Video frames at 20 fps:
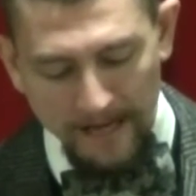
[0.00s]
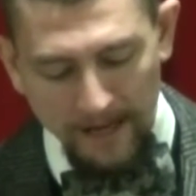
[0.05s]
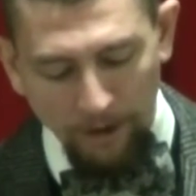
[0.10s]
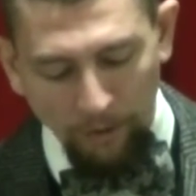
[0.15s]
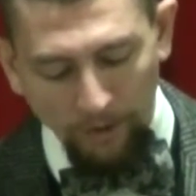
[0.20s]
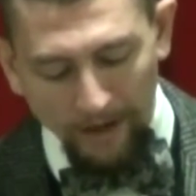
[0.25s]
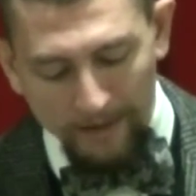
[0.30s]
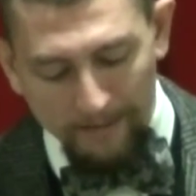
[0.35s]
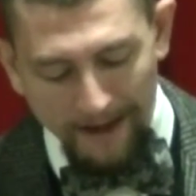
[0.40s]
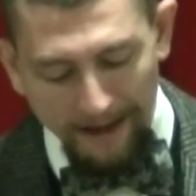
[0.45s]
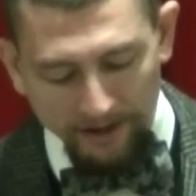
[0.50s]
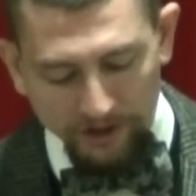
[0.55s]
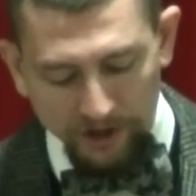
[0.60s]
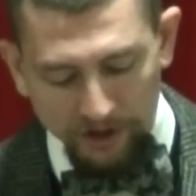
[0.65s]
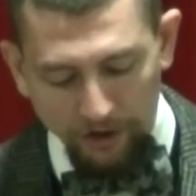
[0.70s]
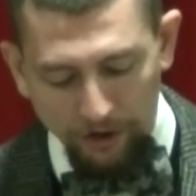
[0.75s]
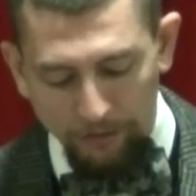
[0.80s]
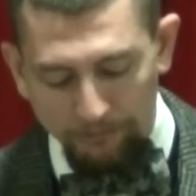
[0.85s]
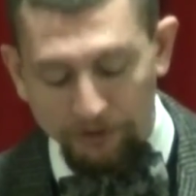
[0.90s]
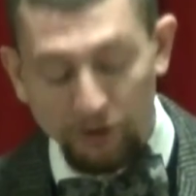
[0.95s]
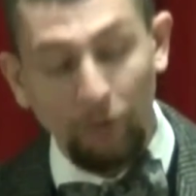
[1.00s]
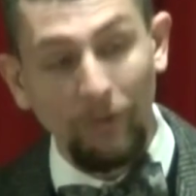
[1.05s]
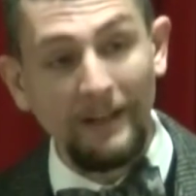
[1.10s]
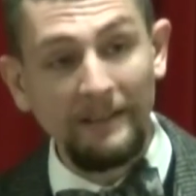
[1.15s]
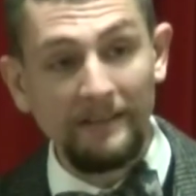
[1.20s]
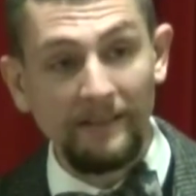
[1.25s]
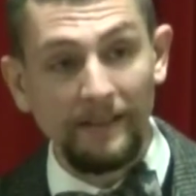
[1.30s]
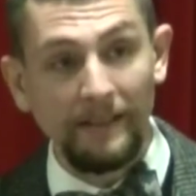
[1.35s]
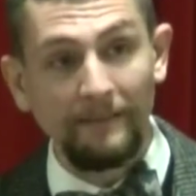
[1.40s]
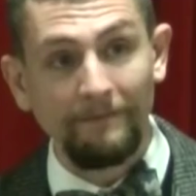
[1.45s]
What about Psalm
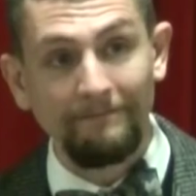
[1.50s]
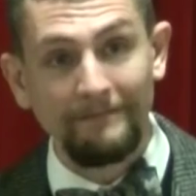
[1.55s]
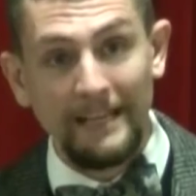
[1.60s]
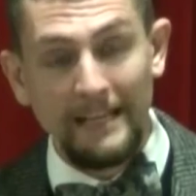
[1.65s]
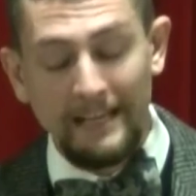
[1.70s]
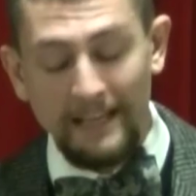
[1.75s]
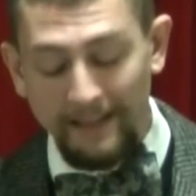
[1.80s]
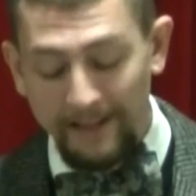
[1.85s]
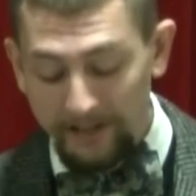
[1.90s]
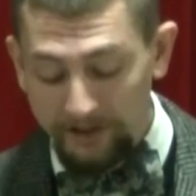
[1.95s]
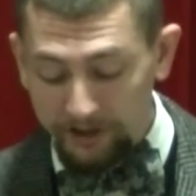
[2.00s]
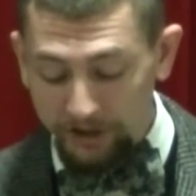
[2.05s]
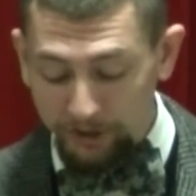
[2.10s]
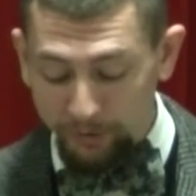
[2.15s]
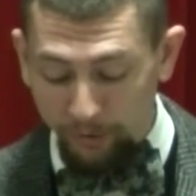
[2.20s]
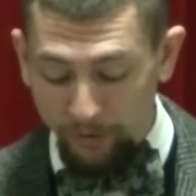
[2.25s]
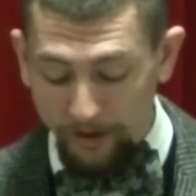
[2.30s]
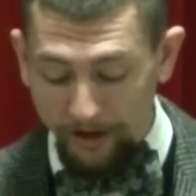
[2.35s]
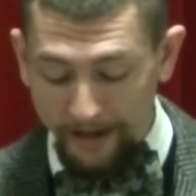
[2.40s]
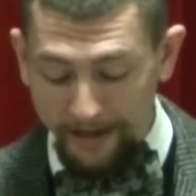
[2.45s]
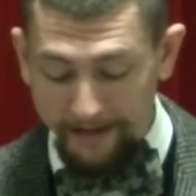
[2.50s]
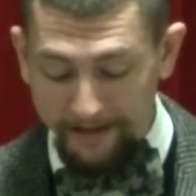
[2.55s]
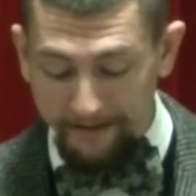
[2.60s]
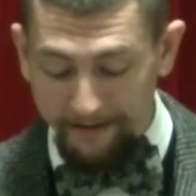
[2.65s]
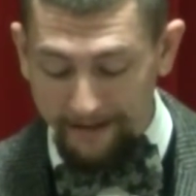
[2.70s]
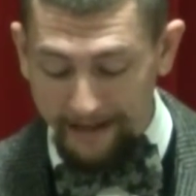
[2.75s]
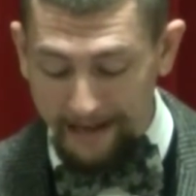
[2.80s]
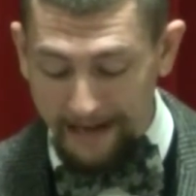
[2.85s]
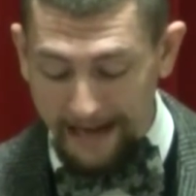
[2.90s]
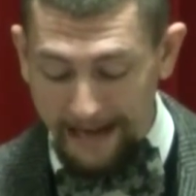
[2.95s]
20? This is one
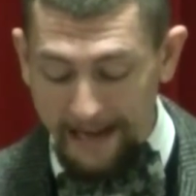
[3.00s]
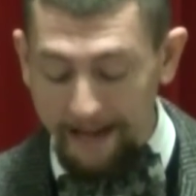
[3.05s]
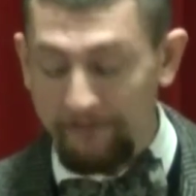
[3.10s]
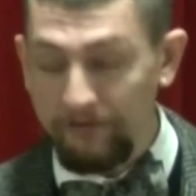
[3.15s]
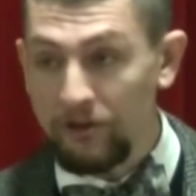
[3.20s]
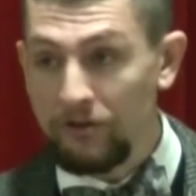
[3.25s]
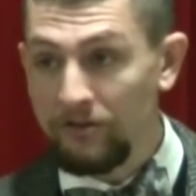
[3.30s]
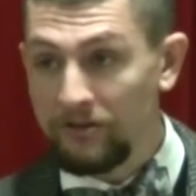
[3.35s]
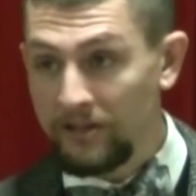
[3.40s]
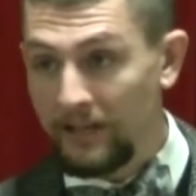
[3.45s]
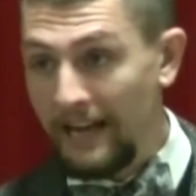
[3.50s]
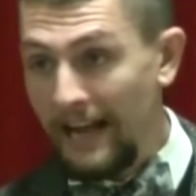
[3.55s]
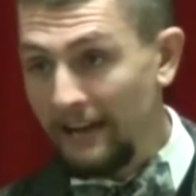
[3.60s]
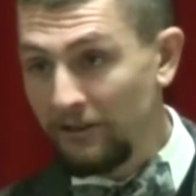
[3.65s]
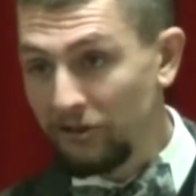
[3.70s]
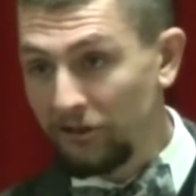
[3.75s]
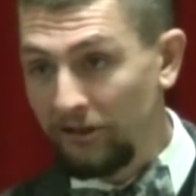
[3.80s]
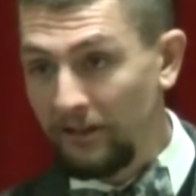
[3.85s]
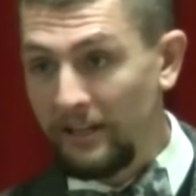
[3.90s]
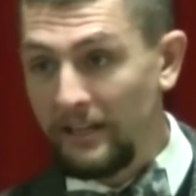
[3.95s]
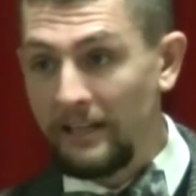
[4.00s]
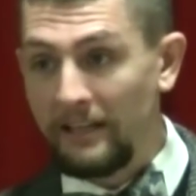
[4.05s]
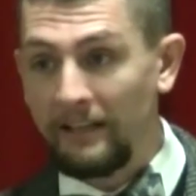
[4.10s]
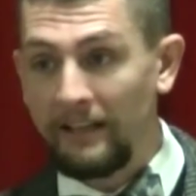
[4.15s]
that I have used, and actually,